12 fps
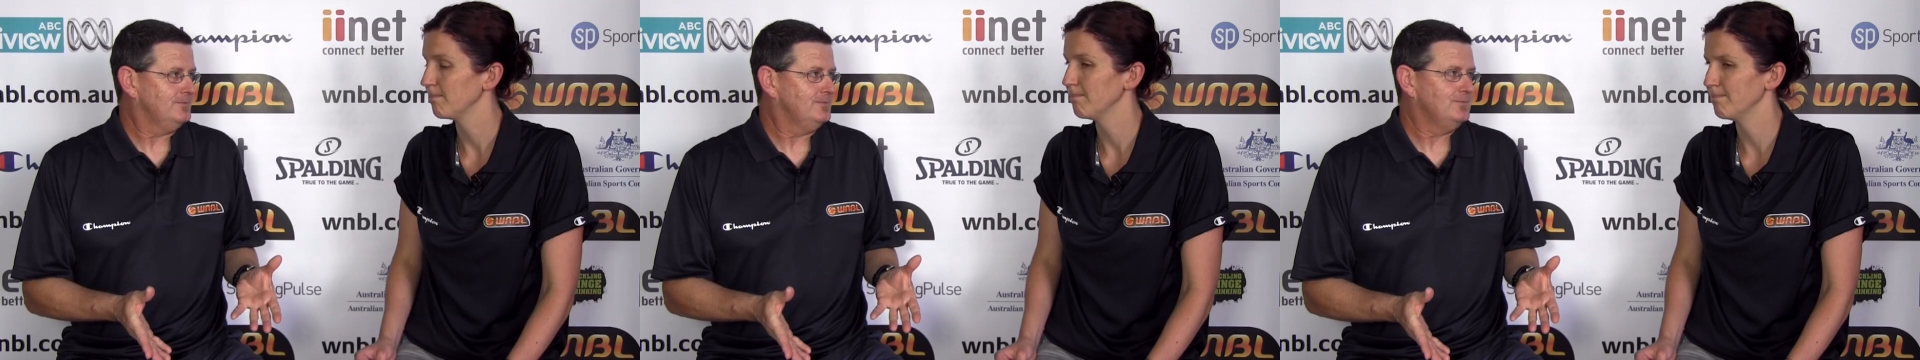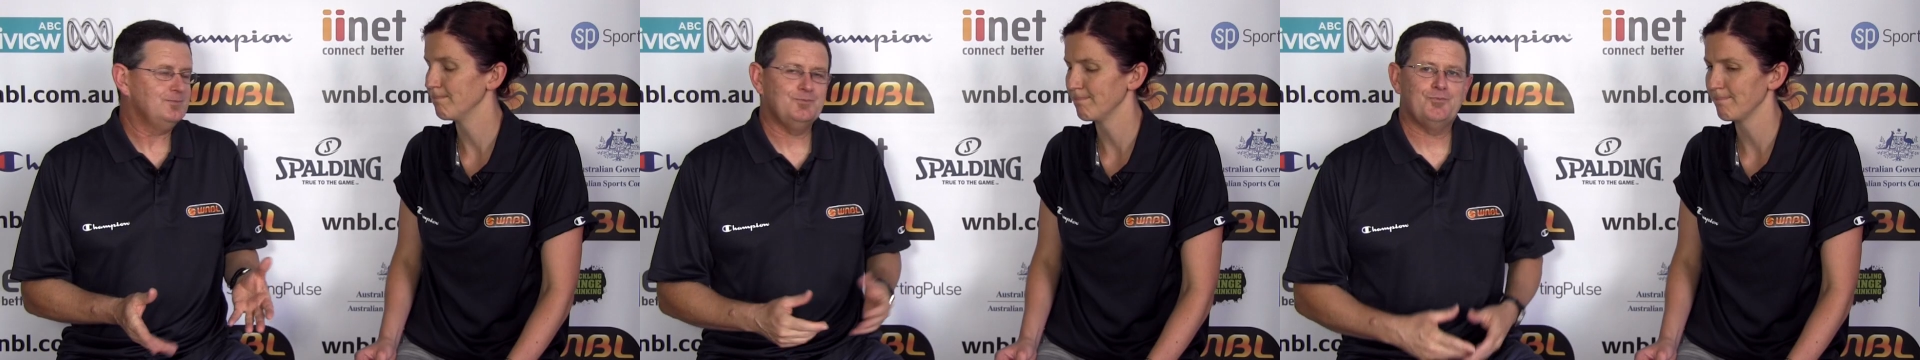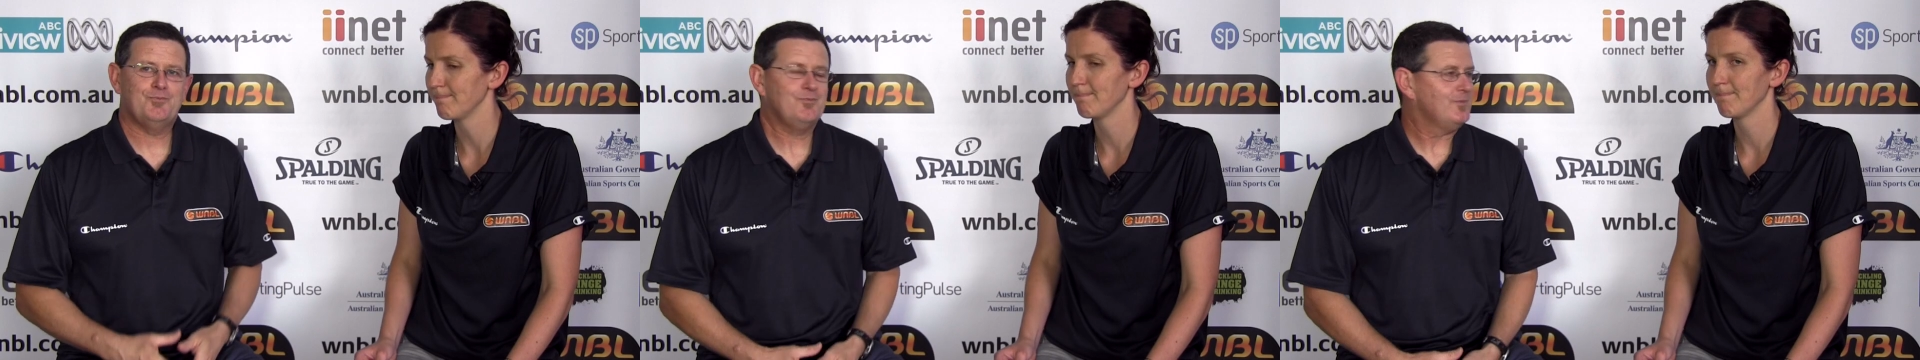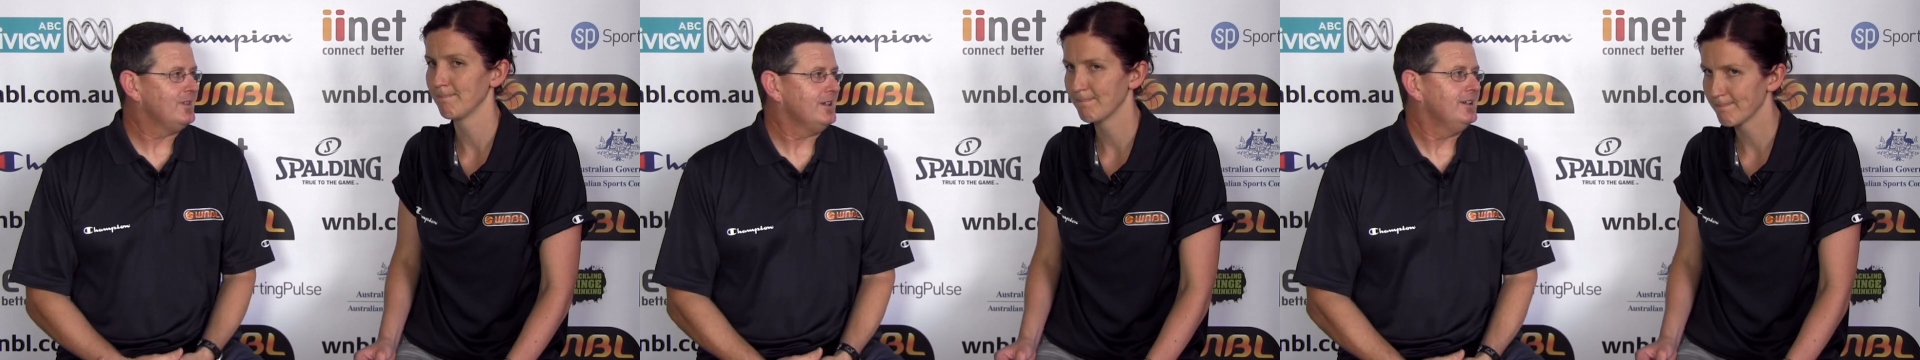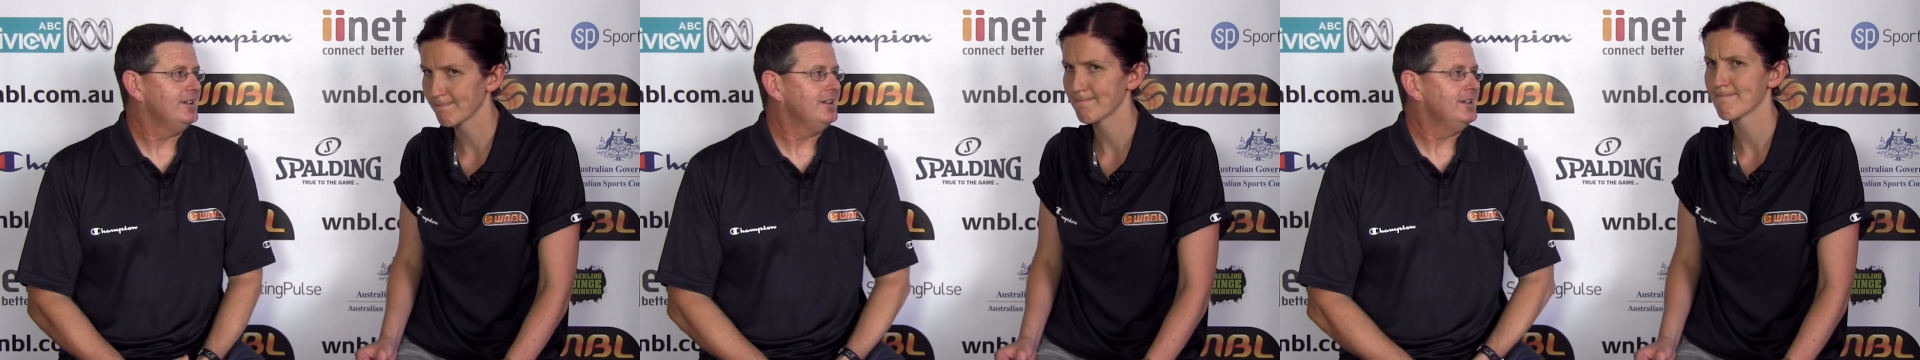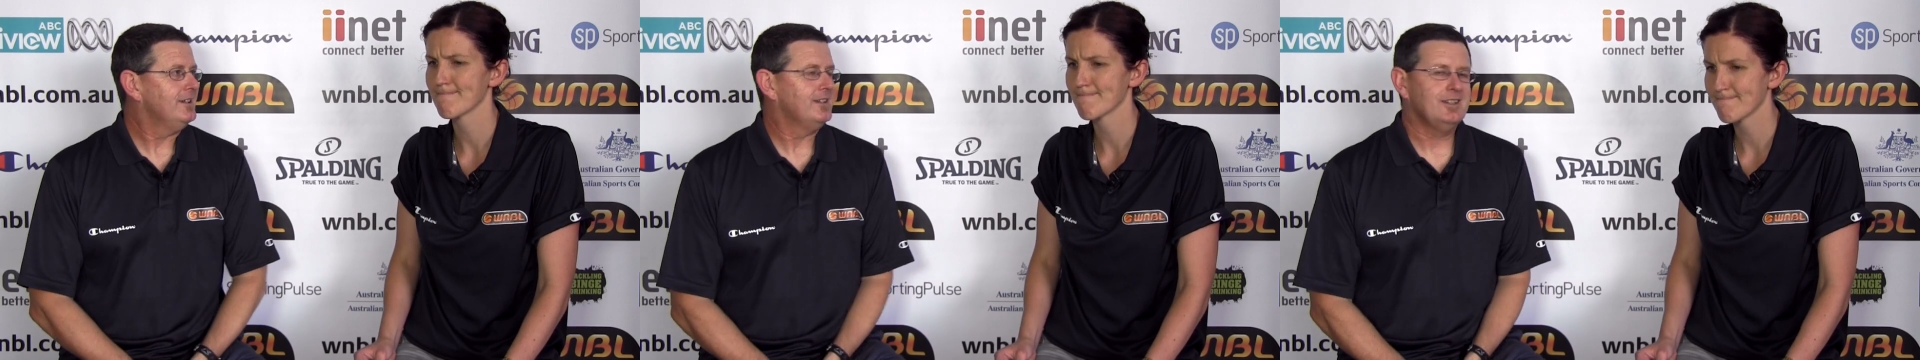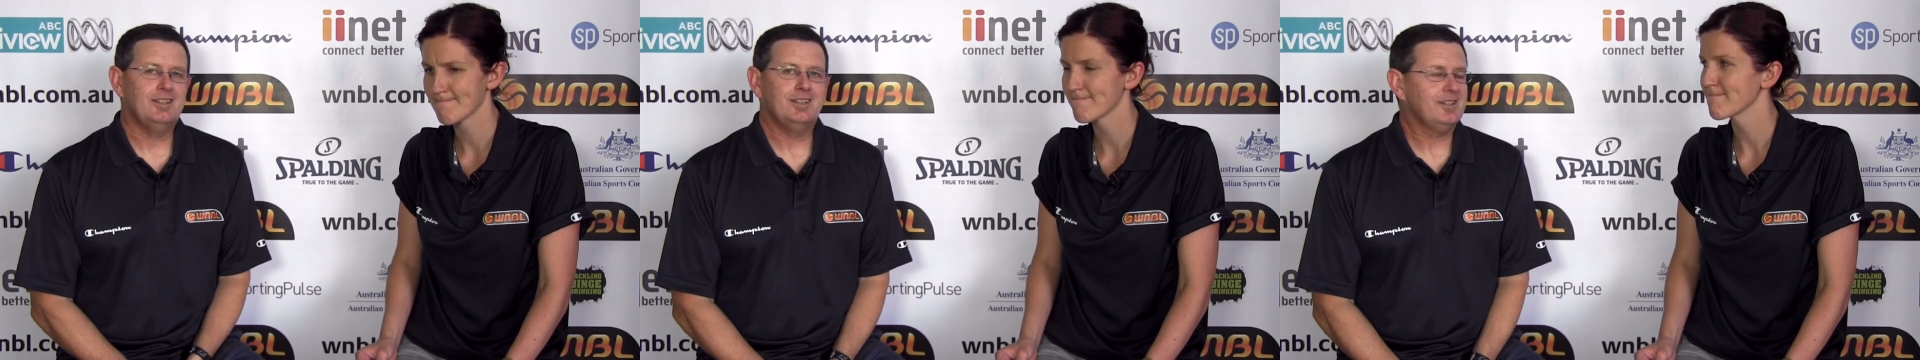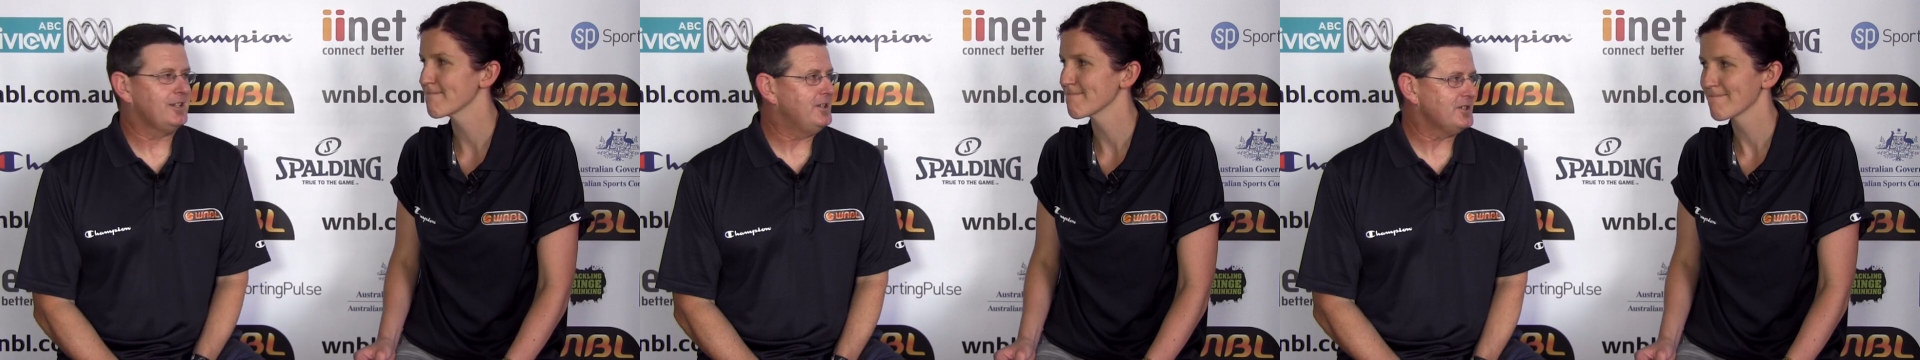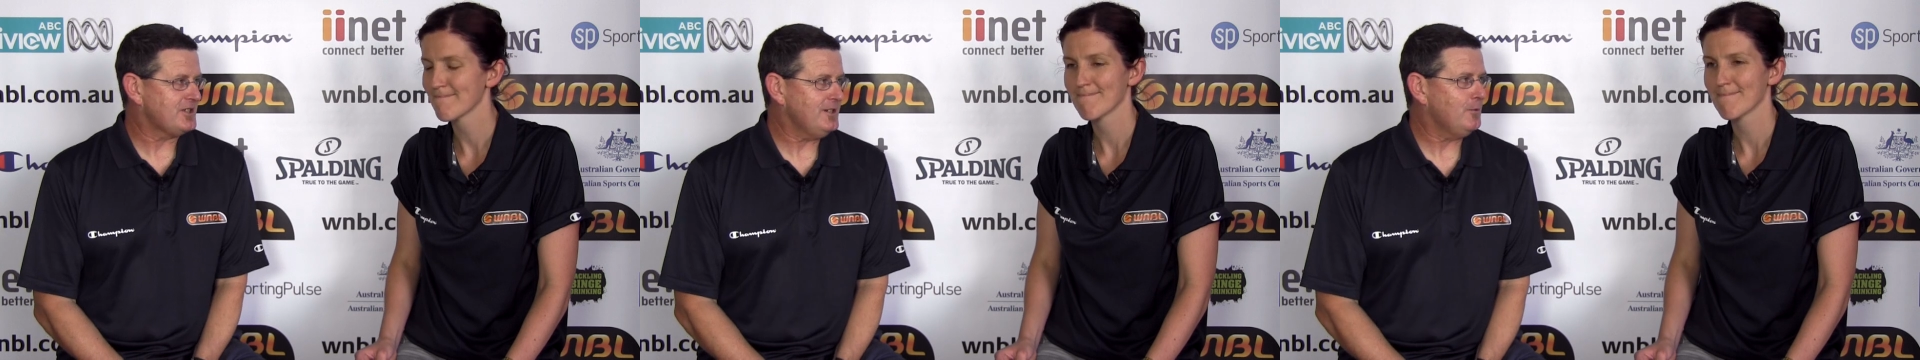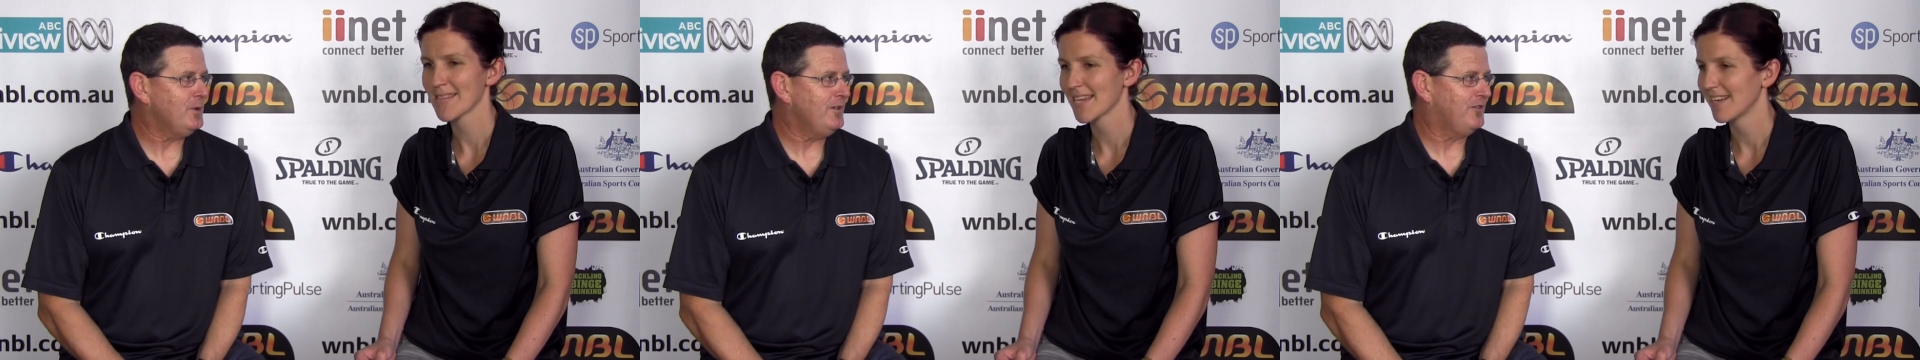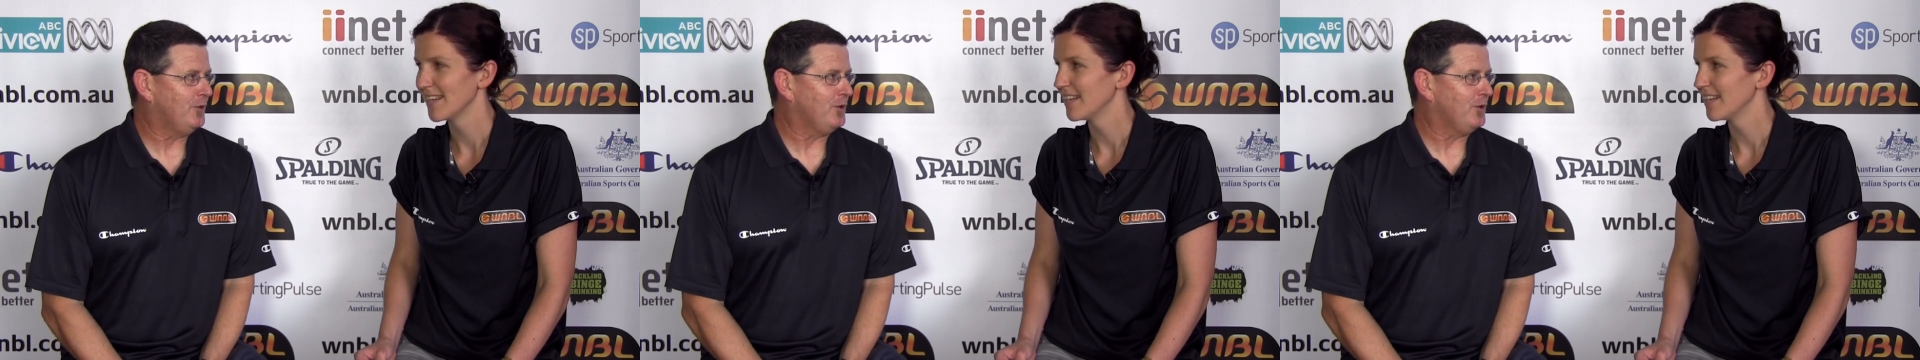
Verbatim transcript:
Speaker 1: Mm. Can you see a win